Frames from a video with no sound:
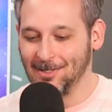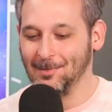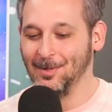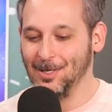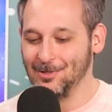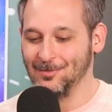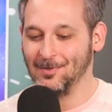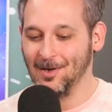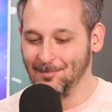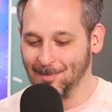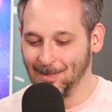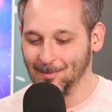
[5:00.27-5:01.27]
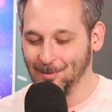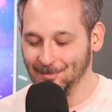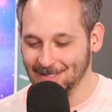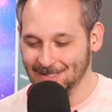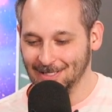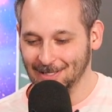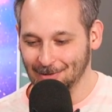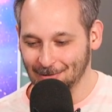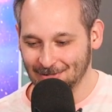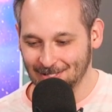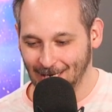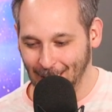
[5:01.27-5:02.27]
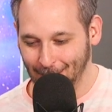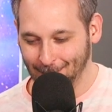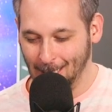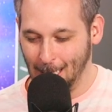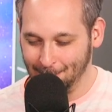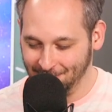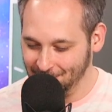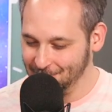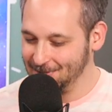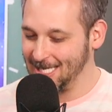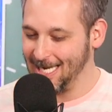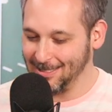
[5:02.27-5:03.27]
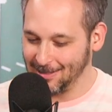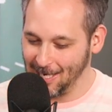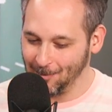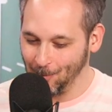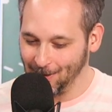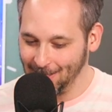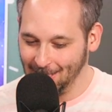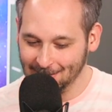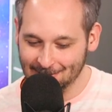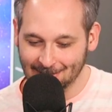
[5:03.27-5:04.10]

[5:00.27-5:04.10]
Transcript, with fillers: on a bunch of big movies, and he knows to obfuscate and whatnot.